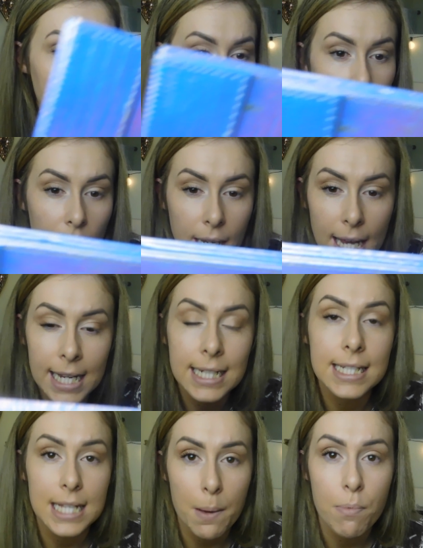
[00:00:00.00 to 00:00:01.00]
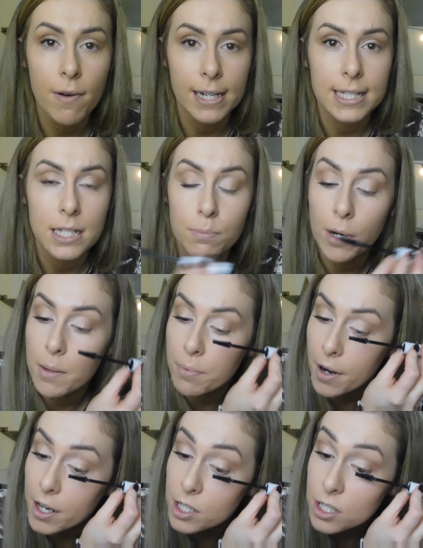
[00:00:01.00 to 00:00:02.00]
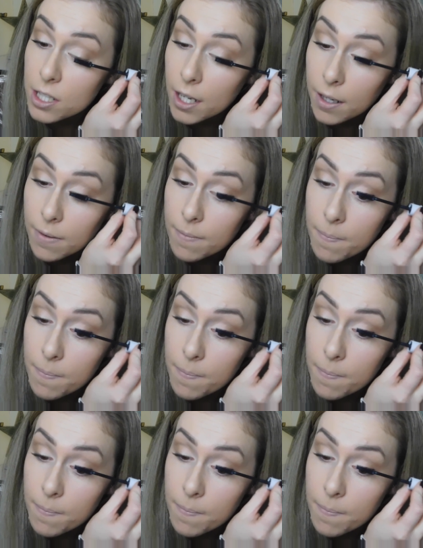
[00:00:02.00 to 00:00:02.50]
getting separated by the brush. So